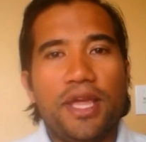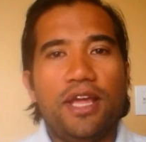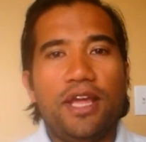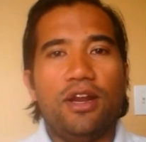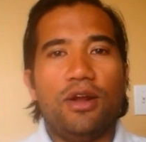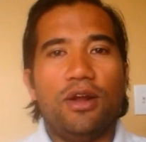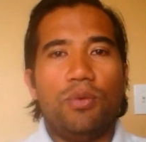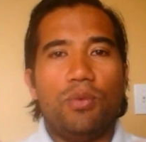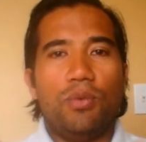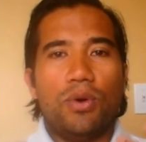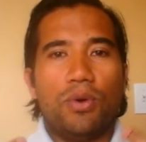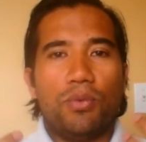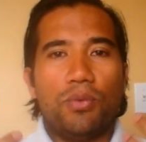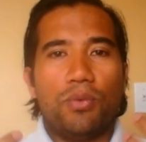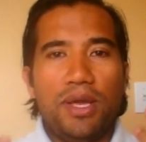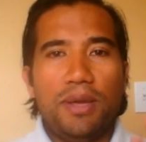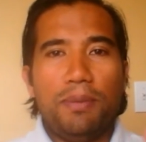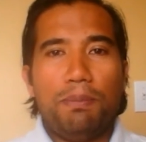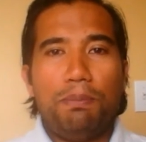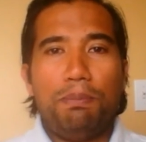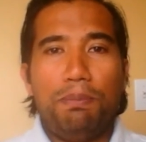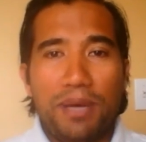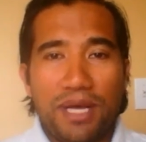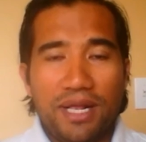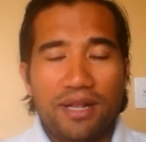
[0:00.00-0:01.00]
We're
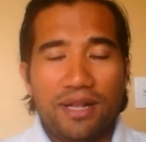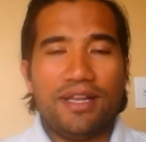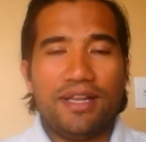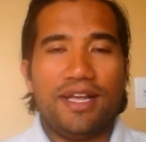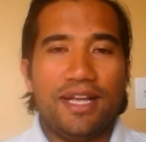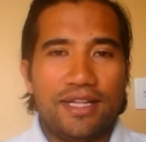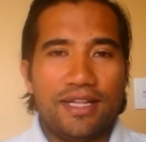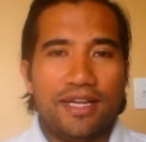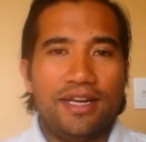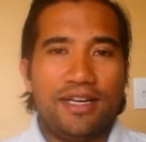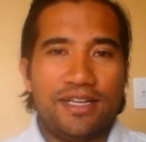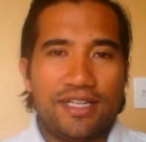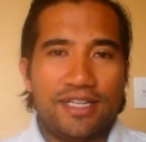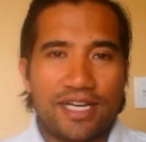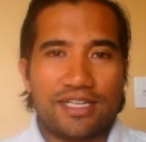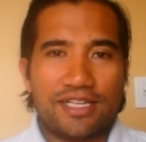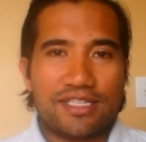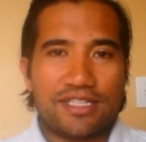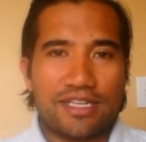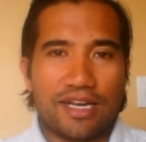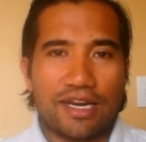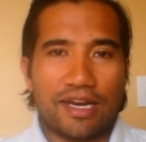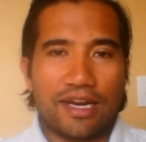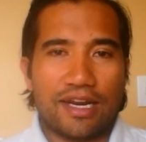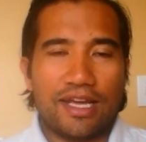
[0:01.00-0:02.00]
rebuilding the
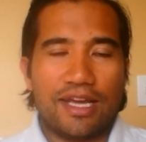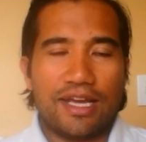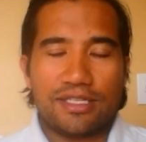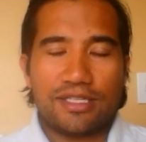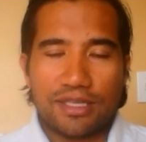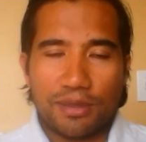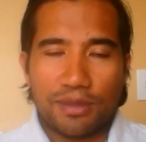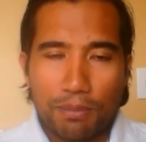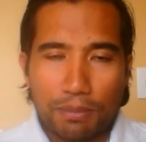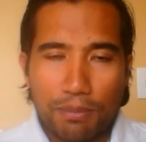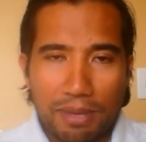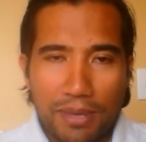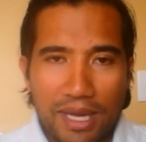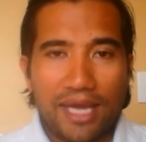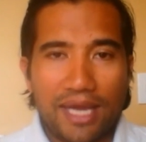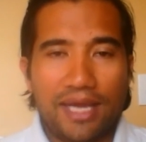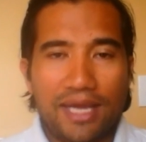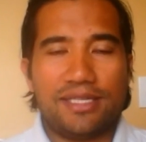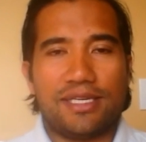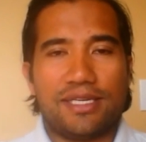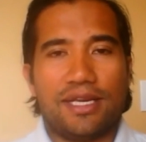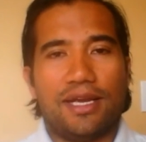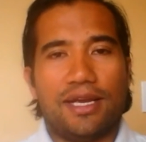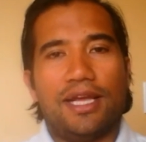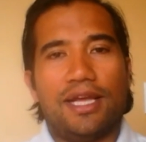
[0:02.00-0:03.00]
intestine. It's
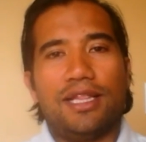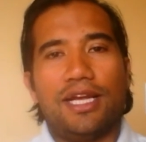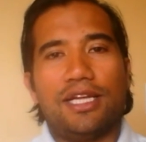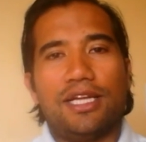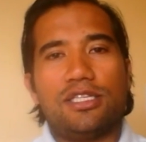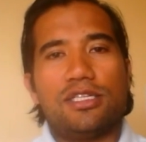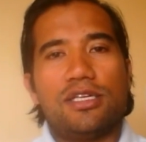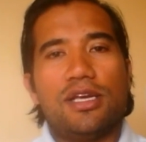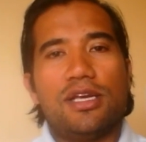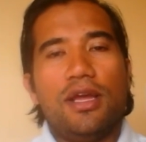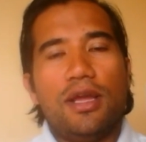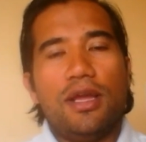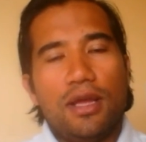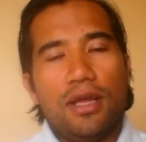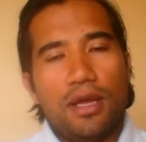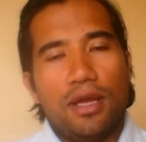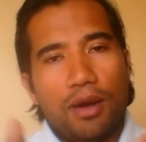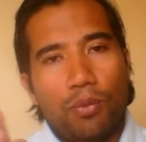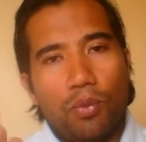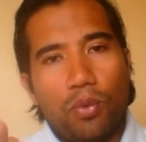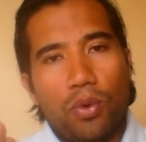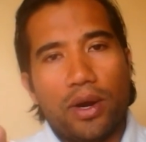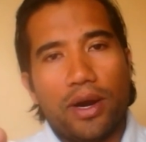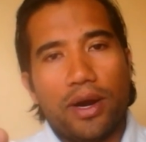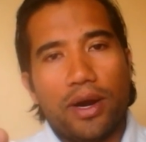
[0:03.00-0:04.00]
amazing. And that's
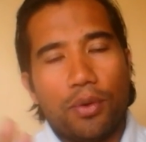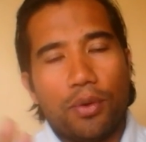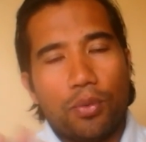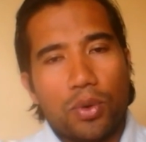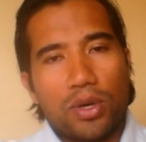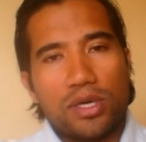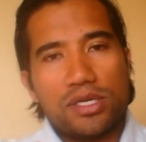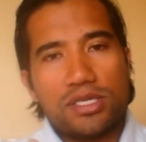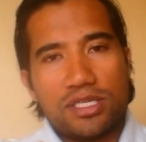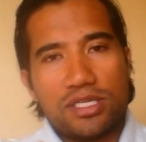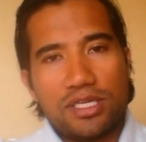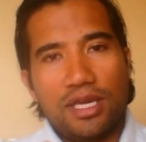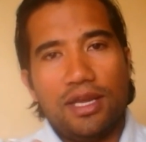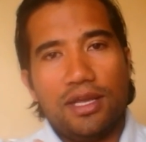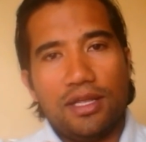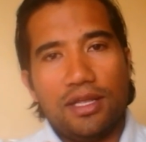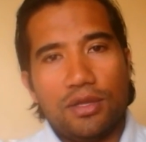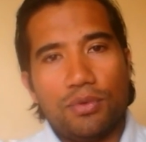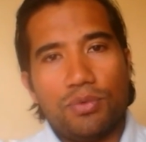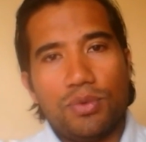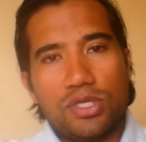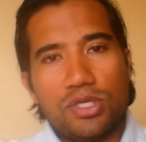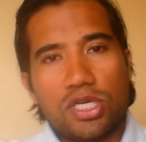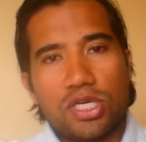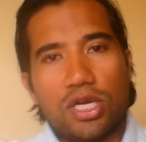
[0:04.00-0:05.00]
where we're seeing
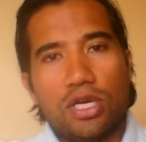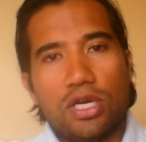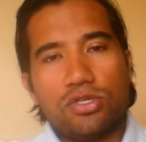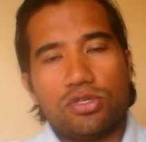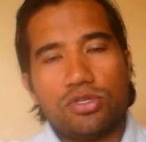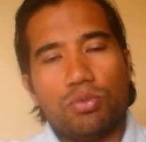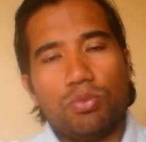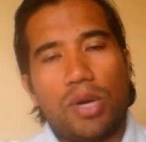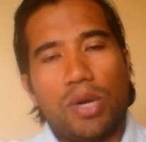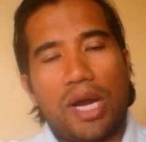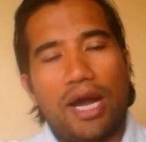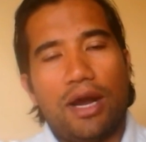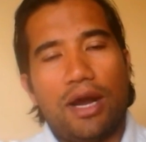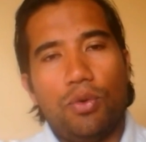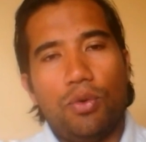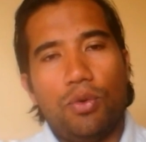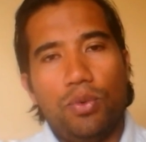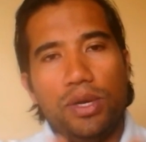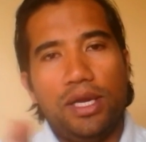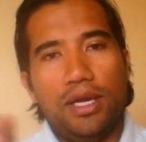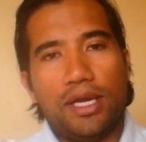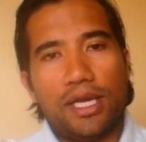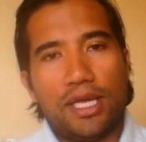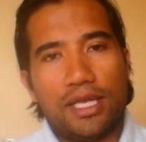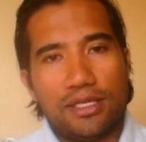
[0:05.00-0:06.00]
the results from how
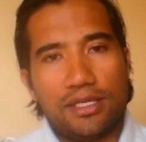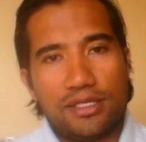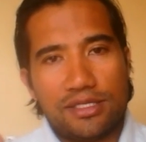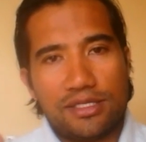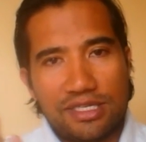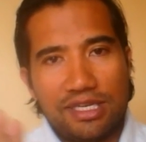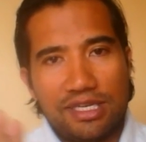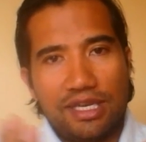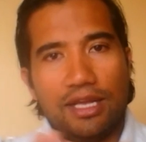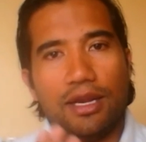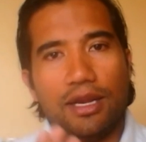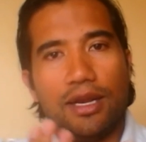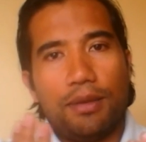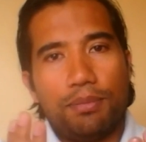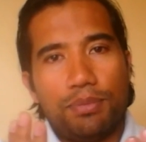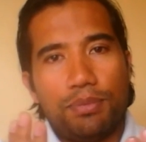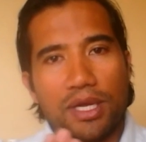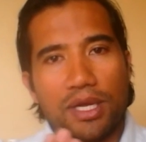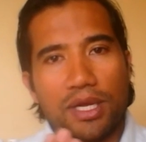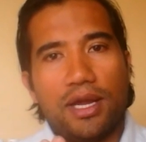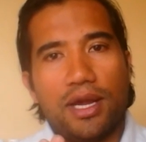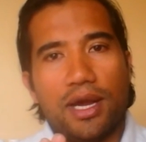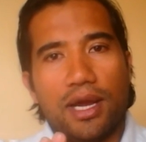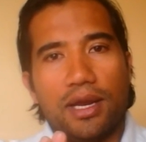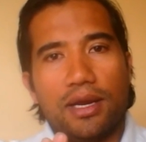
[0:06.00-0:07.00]
we can seal up
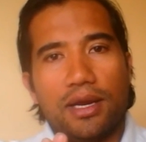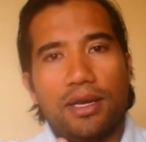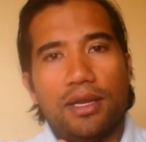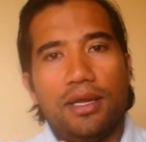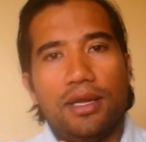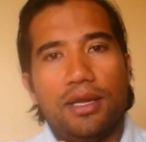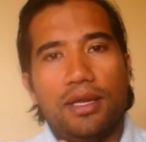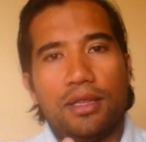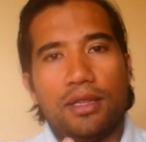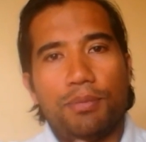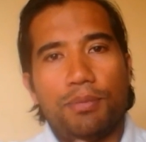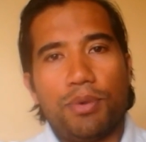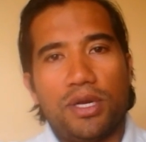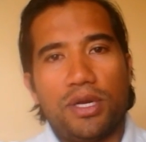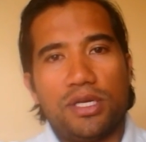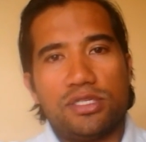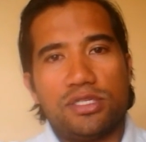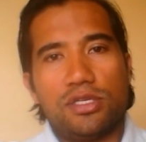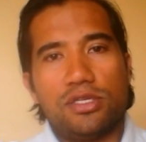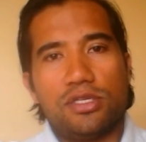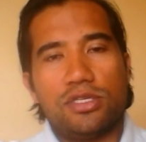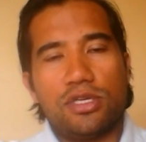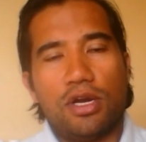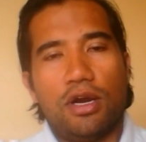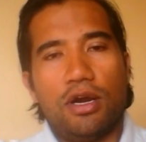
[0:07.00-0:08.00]
the gut in the
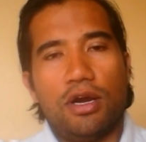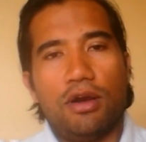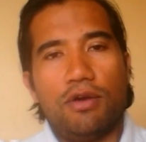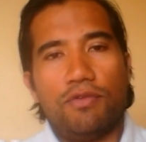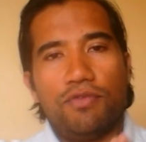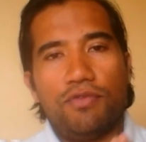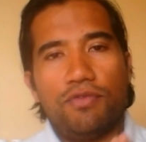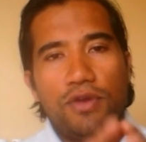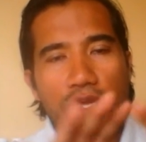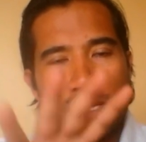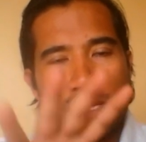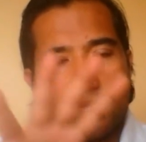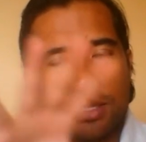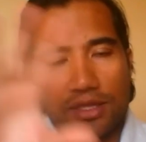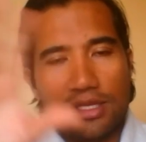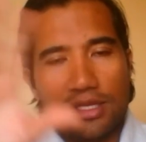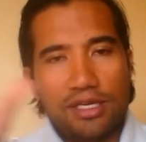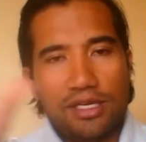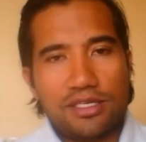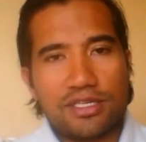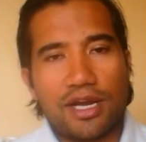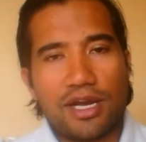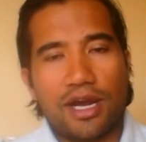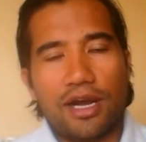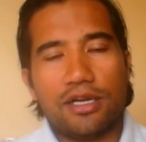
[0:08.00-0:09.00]
presence of
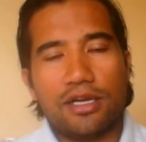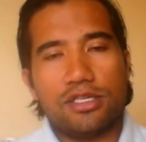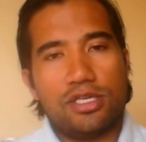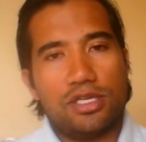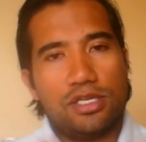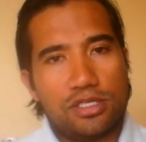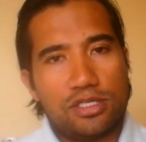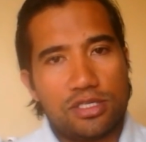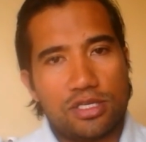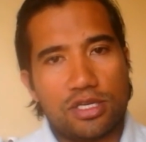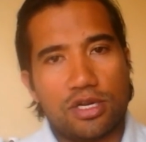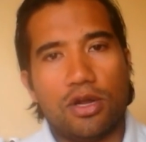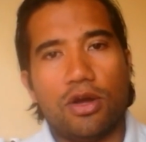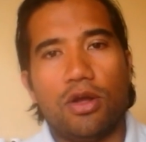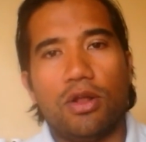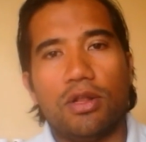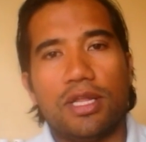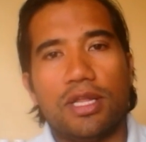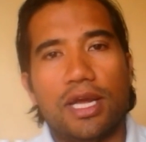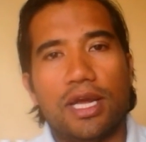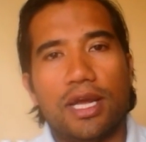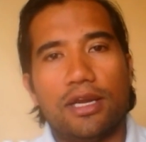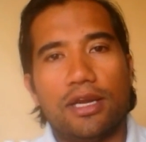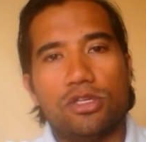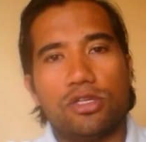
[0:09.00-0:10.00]
these toxins and all
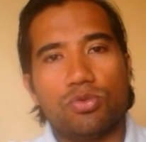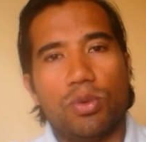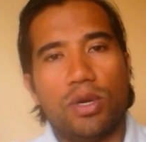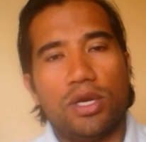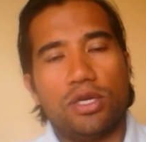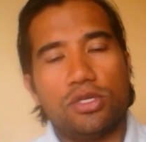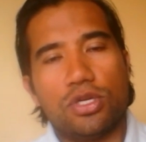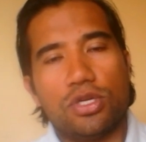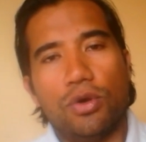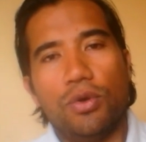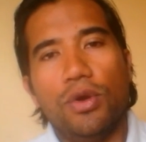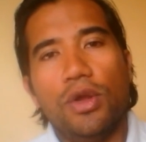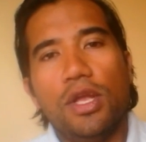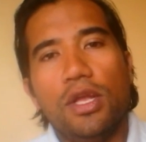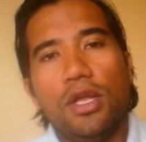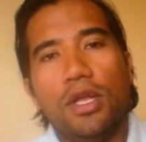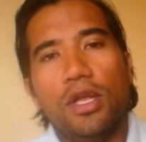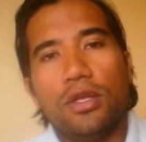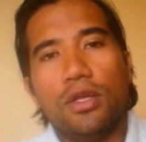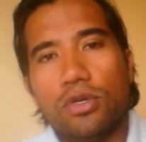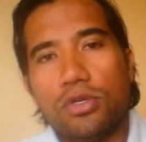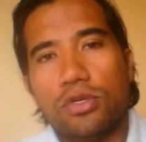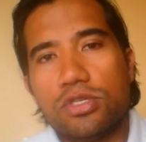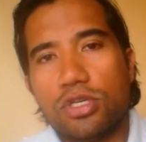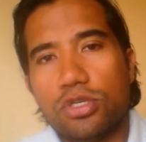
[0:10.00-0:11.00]
that as well. So
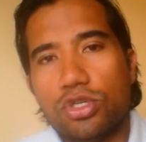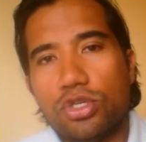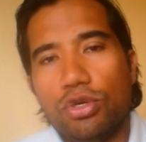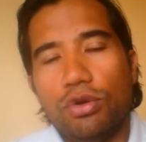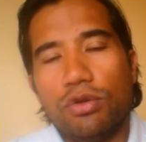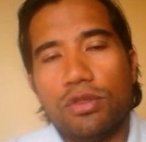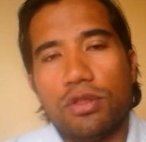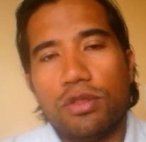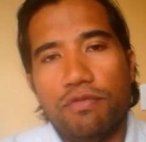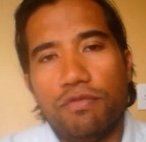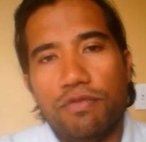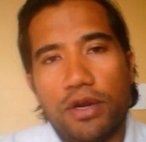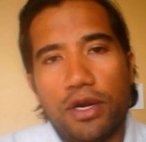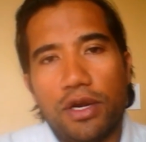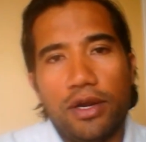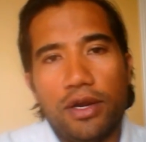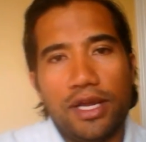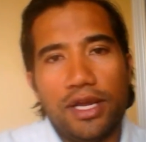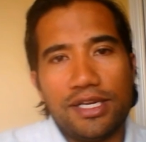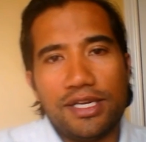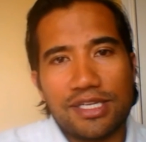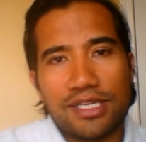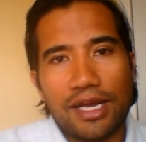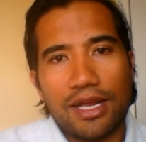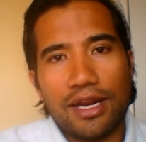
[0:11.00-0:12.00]
those are two of the
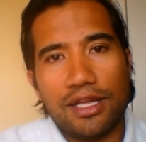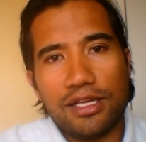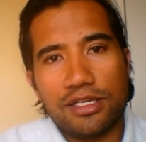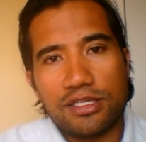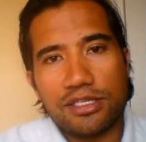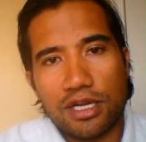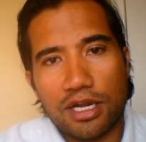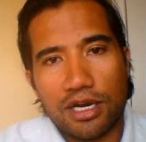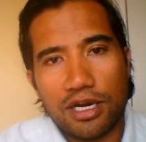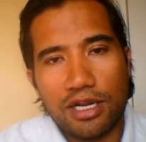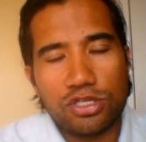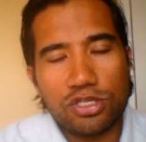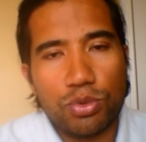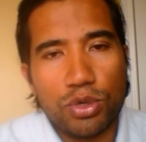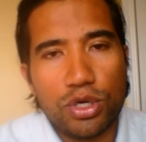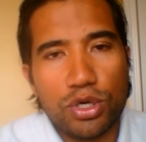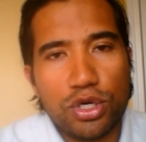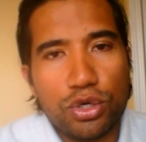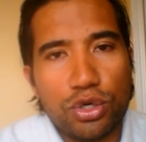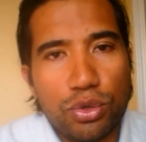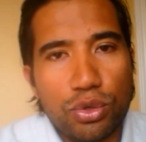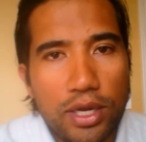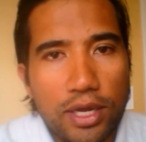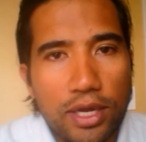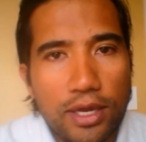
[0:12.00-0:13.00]
very exciting studies we're
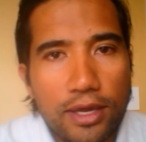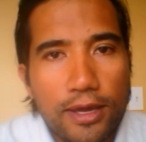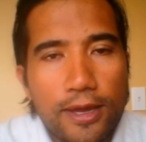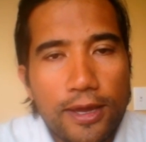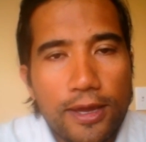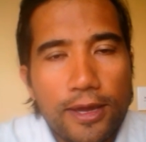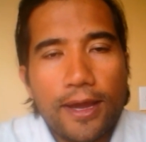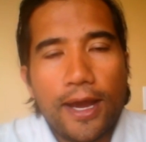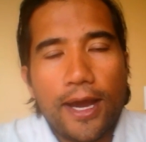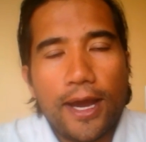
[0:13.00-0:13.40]
doing.